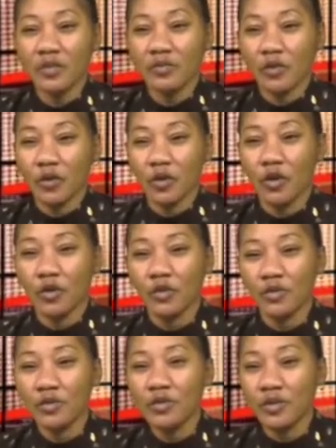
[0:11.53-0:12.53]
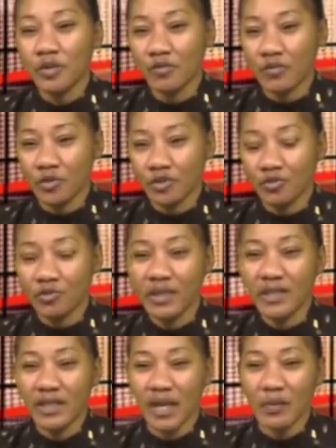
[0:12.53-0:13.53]
the 4 o'clock news on the
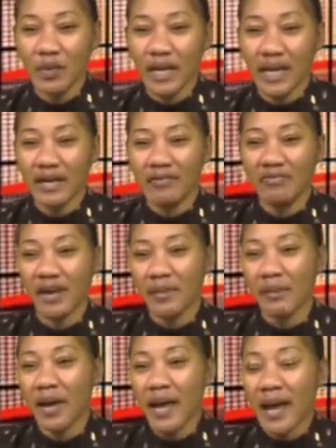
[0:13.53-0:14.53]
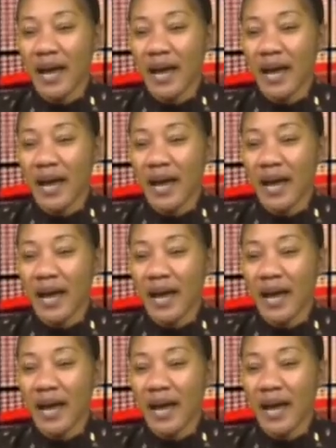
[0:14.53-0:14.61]
street, 919 FM,